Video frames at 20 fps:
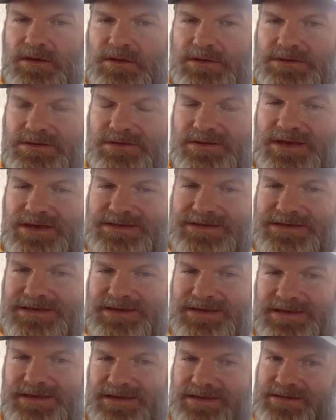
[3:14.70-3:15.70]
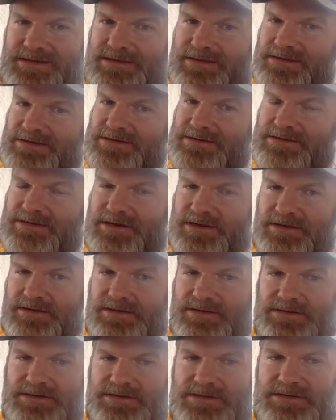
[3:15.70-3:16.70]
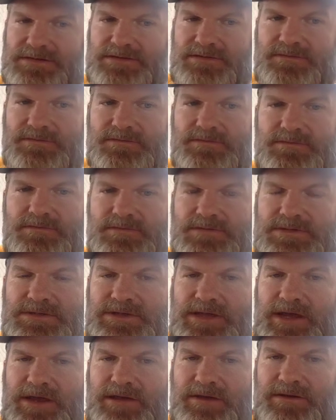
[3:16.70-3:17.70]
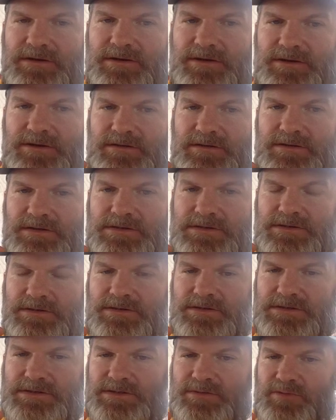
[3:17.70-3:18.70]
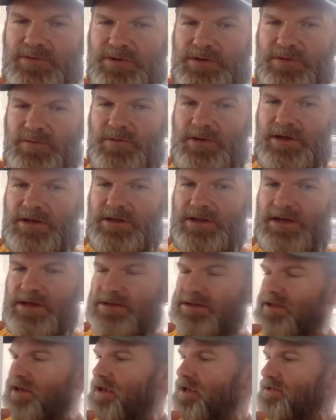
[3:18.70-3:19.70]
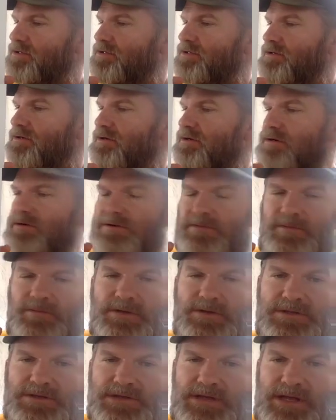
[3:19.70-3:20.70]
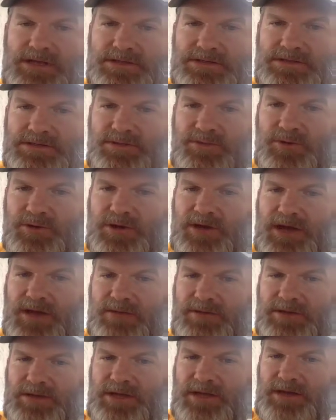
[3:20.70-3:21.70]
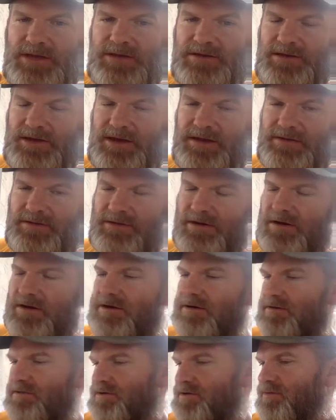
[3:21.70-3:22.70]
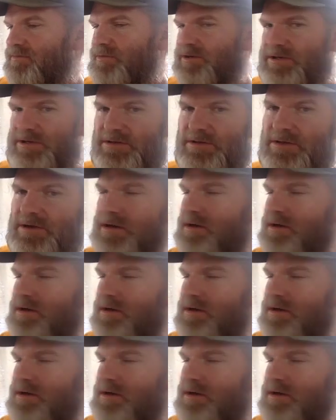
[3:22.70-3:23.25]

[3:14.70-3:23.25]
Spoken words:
So that's it. This standard, the students did pretty well on last year. It's not super complicated. Now, there are a little bit